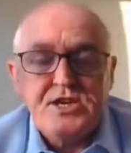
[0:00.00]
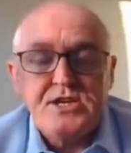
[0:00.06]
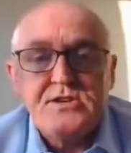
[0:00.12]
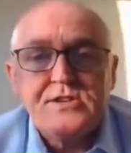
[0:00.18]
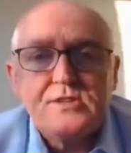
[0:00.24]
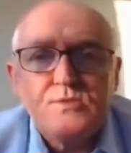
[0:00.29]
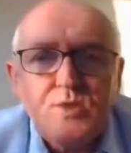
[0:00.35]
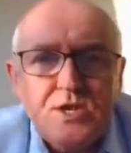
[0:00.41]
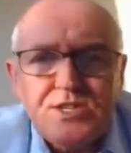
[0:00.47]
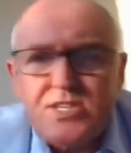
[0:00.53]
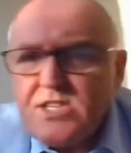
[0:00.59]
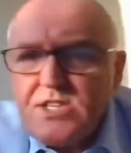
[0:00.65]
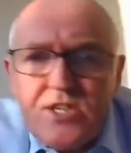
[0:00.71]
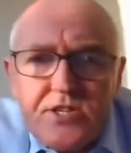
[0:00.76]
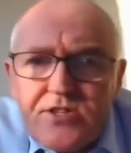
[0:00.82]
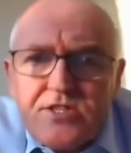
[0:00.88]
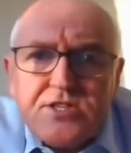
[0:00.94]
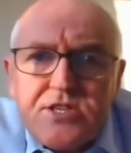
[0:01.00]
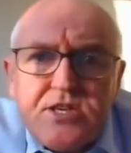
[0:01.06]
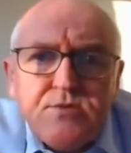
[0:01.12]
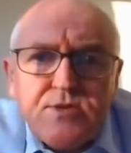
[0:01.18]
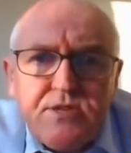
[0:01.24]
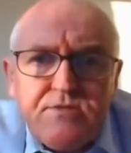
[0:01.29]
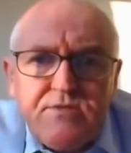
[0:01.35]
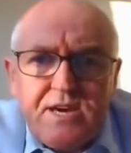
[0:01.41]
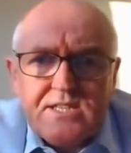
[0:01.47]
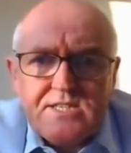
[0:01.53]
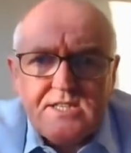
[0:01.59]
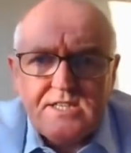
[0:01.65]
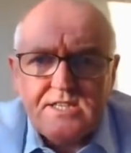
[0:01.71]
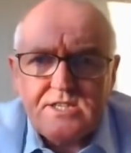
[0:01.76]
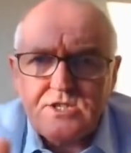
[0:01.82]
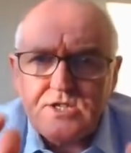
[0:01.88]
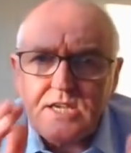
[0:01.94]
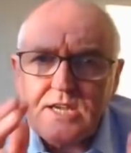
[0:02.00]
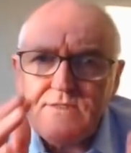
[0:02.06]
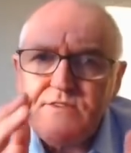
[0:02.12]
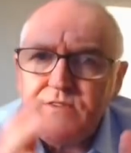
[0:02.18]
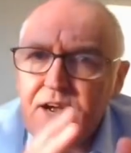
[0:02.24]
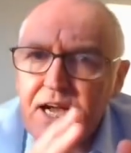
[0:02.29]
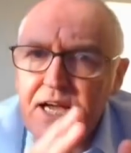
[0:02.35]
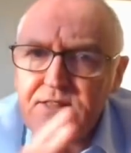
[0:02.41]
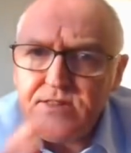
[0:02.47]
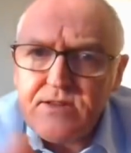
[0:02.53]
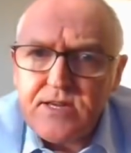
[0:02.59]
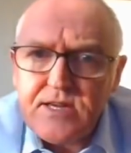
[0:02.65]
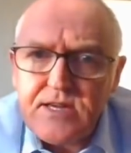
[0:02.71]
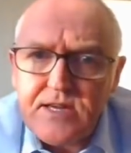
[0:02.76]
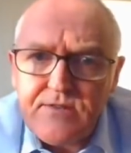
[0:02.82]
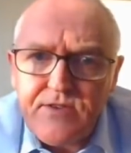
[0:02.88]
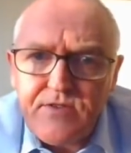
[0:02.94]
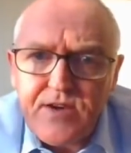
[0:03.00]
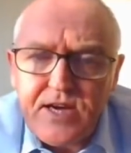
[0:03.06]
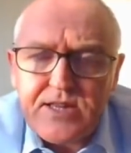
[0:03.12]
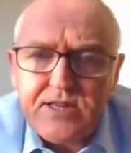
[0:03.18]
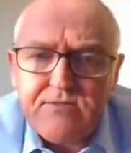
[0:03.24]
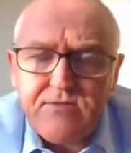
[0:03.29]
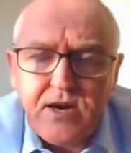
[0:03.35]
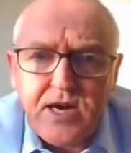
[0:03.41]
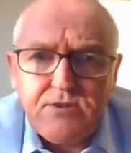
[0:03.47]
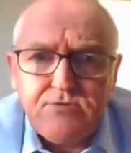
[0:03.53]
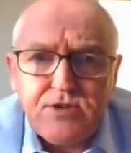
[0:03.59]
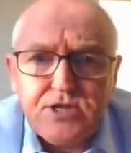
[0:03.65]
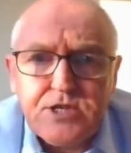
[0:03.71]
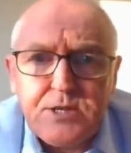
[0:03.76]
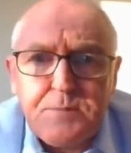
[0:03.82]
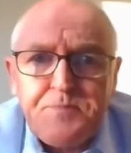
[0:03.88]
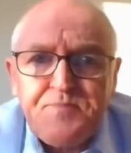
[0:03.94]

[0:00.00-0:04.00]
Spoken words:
In other words, this is nothing to do with the vaccine. This is just, if you've had the virus,